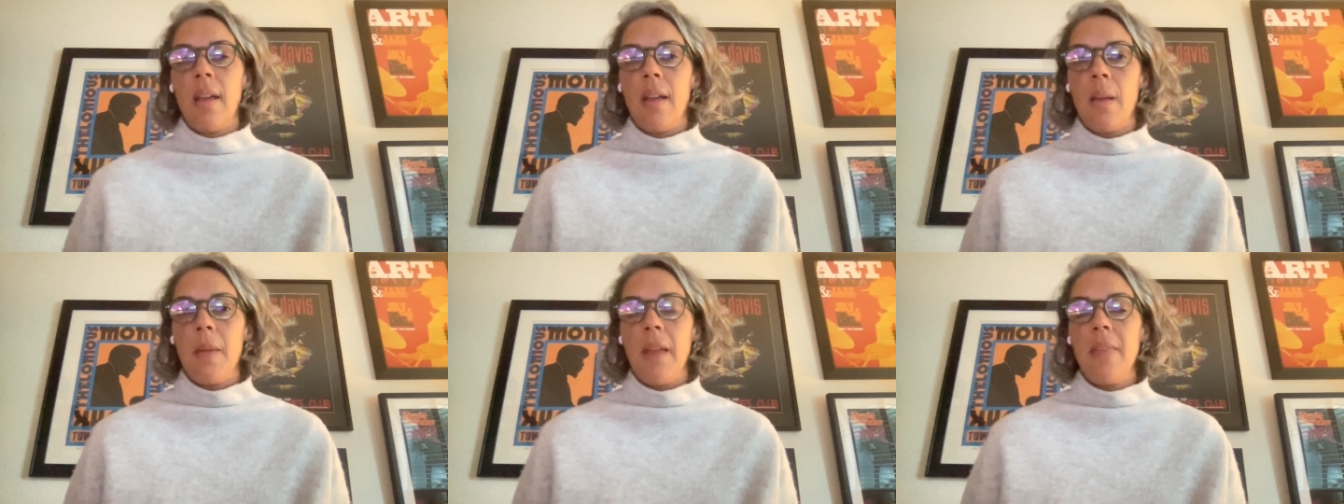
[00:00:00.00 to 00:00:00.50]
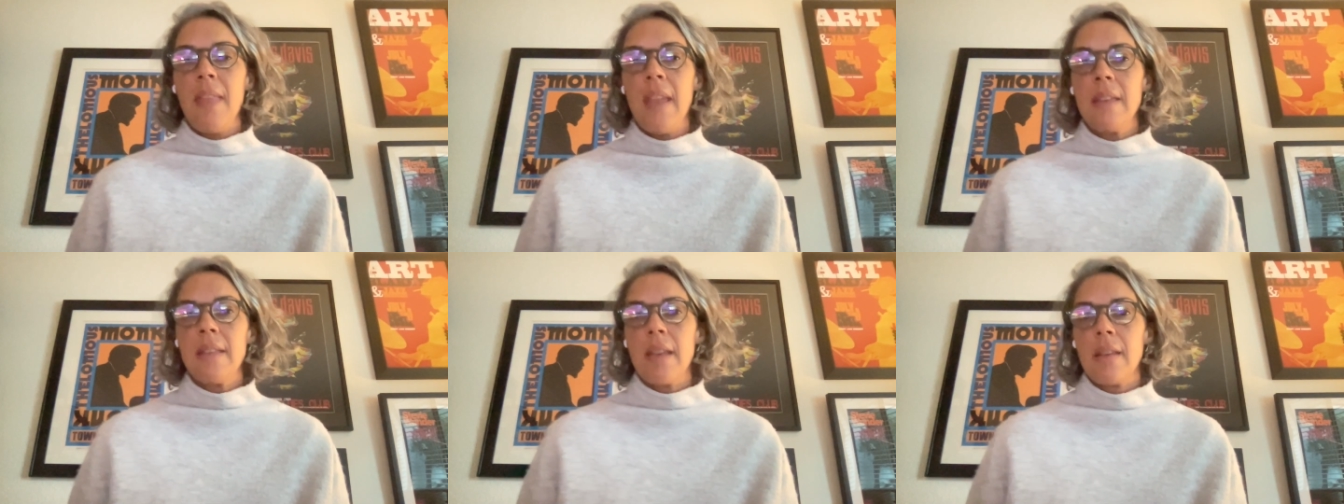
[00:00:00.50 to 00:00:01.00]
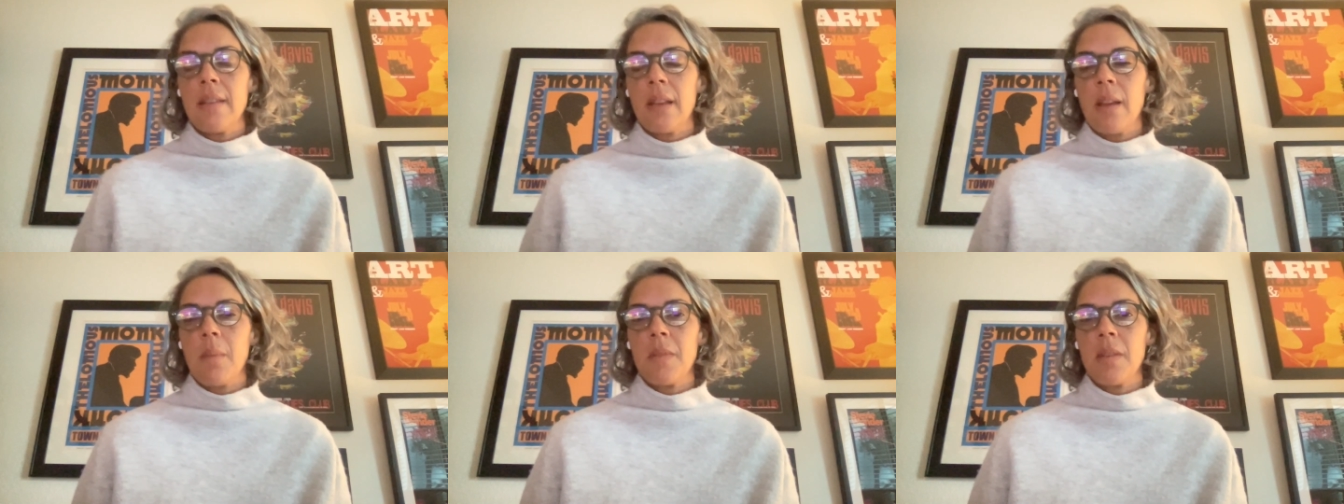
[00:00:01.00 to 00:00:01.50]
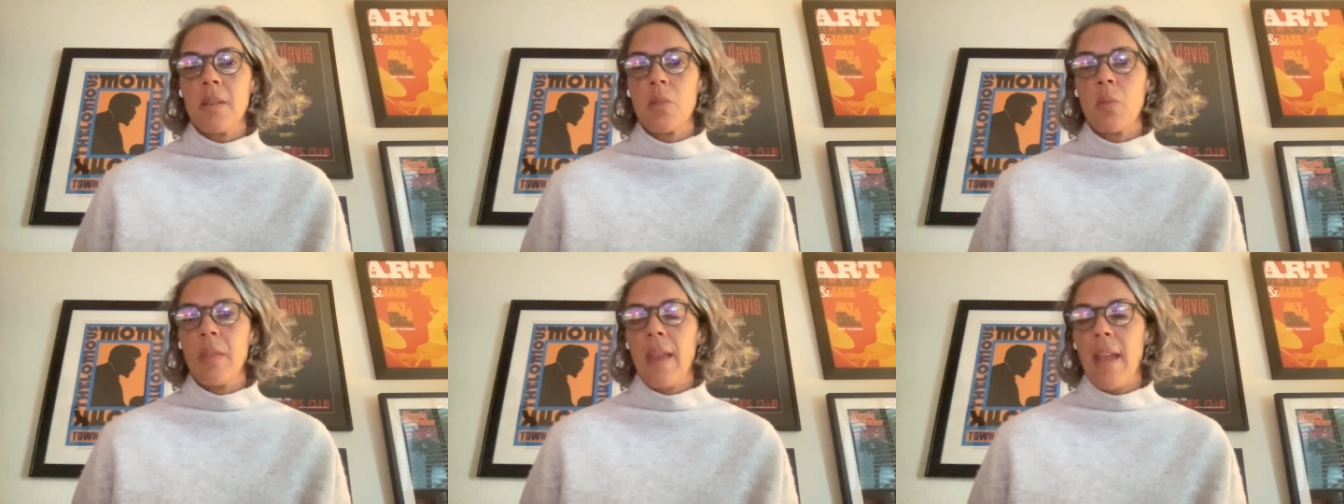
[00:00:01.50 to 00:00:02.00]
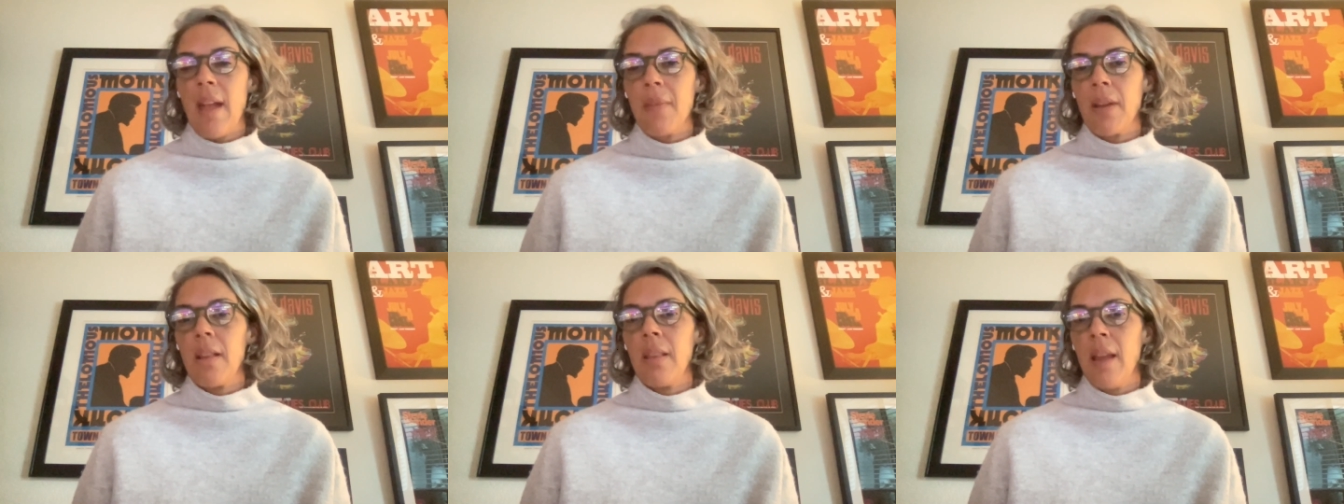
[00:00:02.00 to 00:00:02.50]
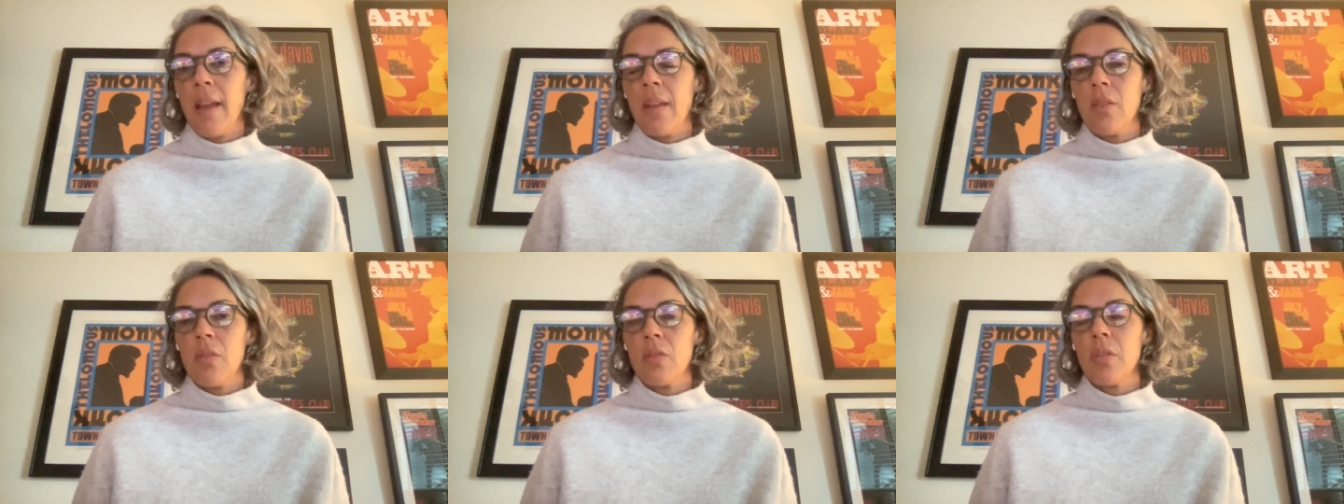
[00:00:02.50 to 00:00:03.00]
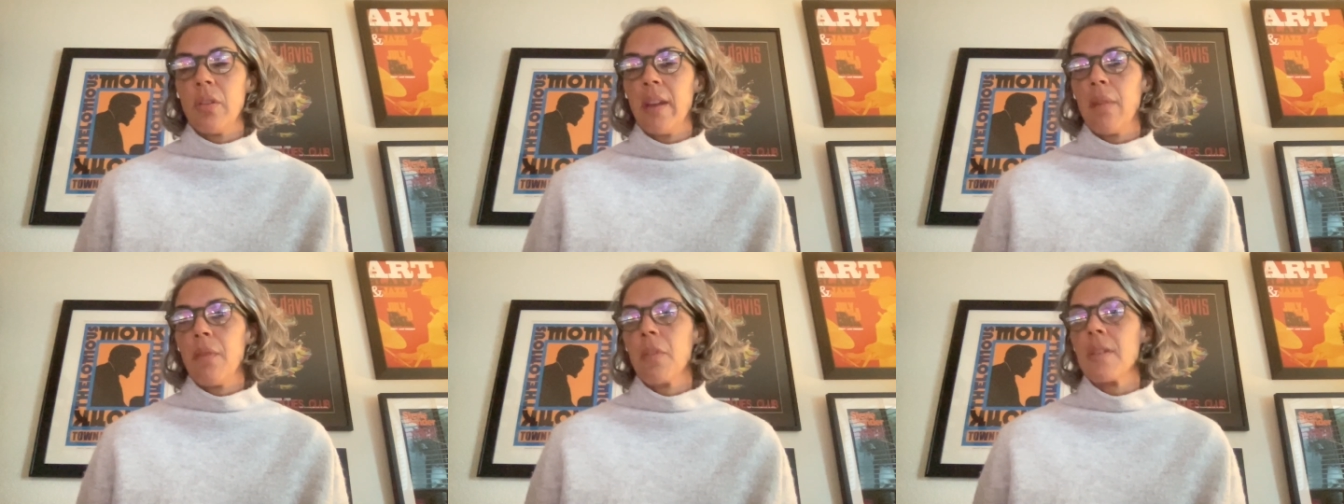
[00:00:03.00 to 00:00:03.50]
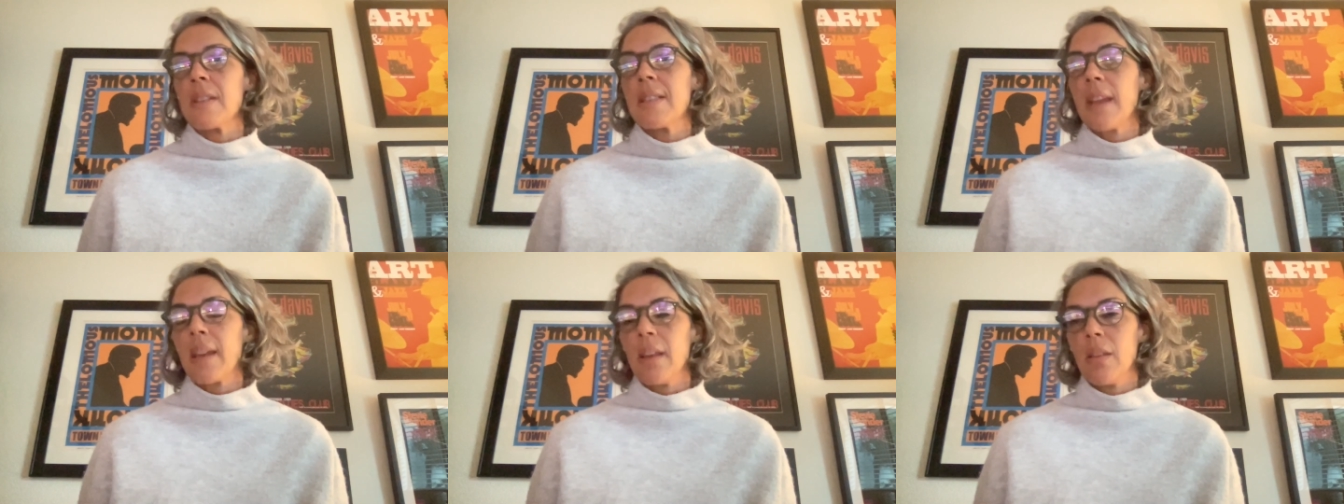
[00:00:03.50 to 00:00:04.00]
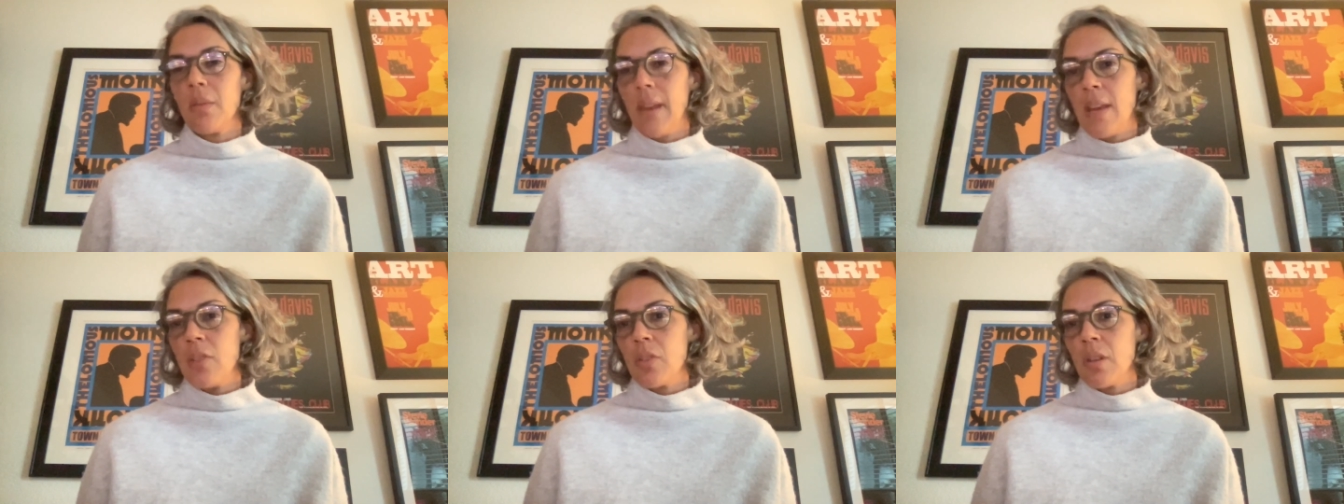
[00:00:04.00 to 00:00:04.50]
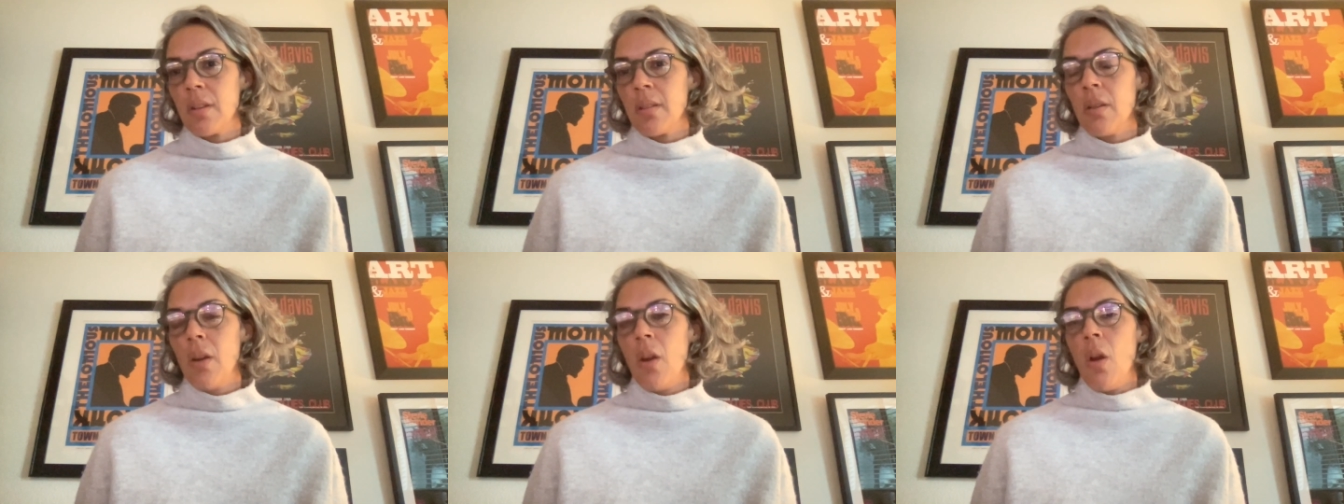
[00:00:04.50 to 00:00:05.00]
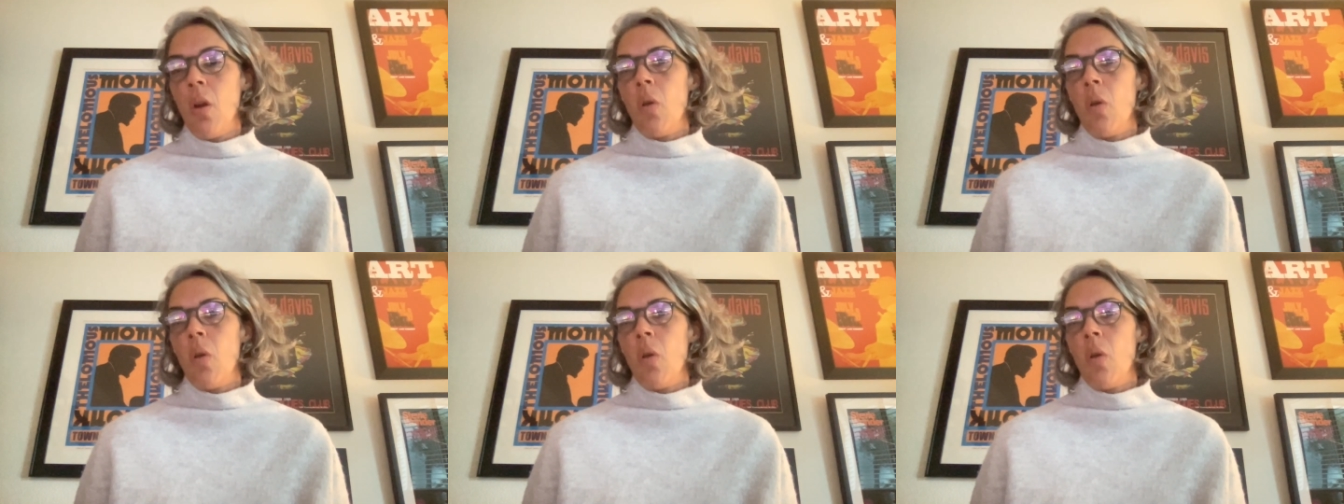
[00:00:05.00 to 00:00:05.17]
And they tend to come to us when they have a client who's looking for a second location,